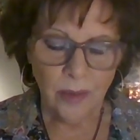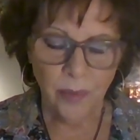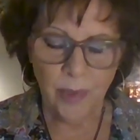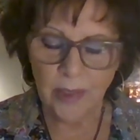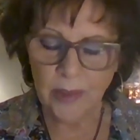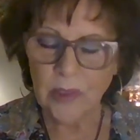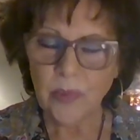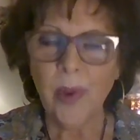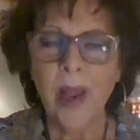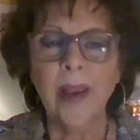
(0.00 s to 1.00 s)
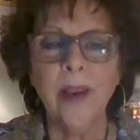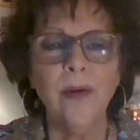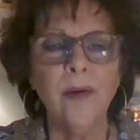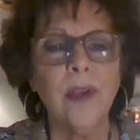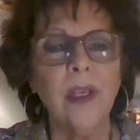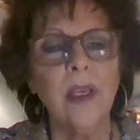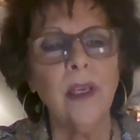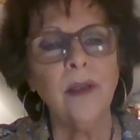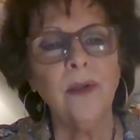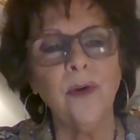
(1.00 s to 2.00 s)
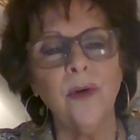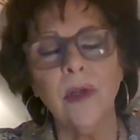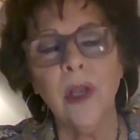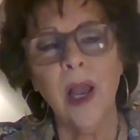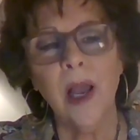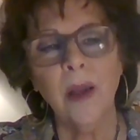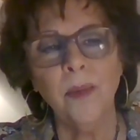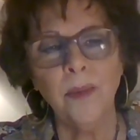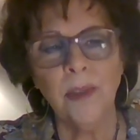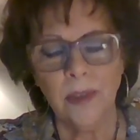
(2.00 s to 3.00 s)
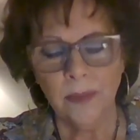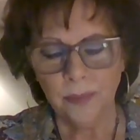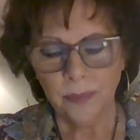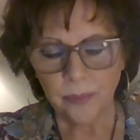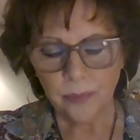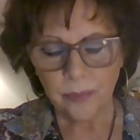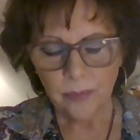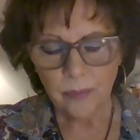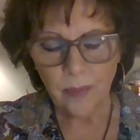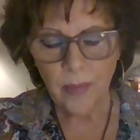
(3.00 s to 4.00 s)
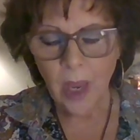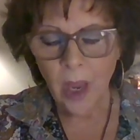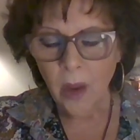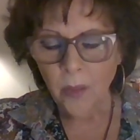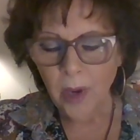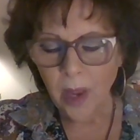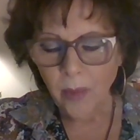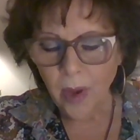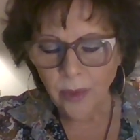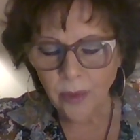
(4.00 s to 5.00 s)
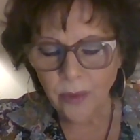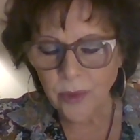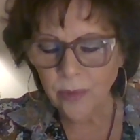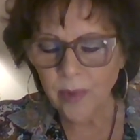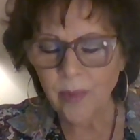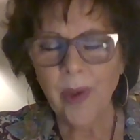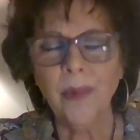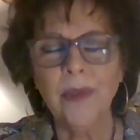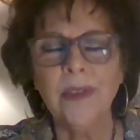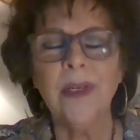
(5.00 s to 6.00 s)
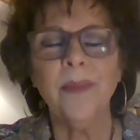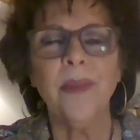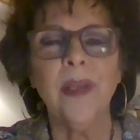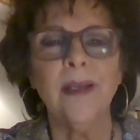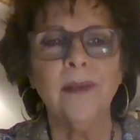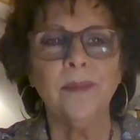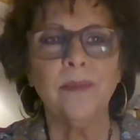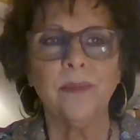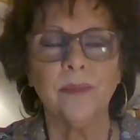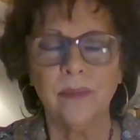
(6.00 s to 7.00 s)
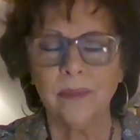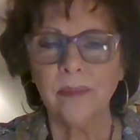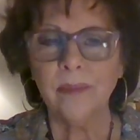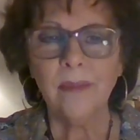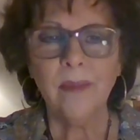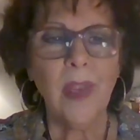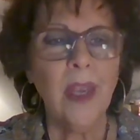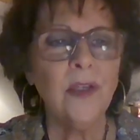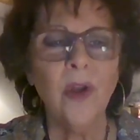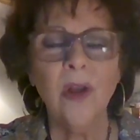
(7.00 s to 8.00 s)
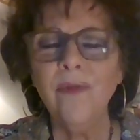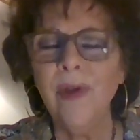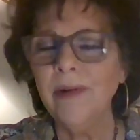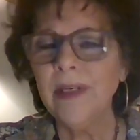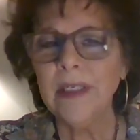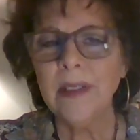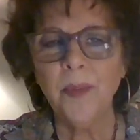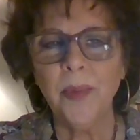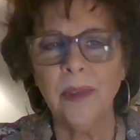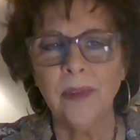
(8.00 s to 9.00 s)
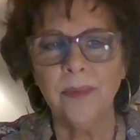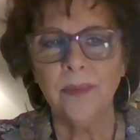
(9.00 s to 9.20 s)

to be inspired or healed or calmed. But I want you to remember something. It's all very simple.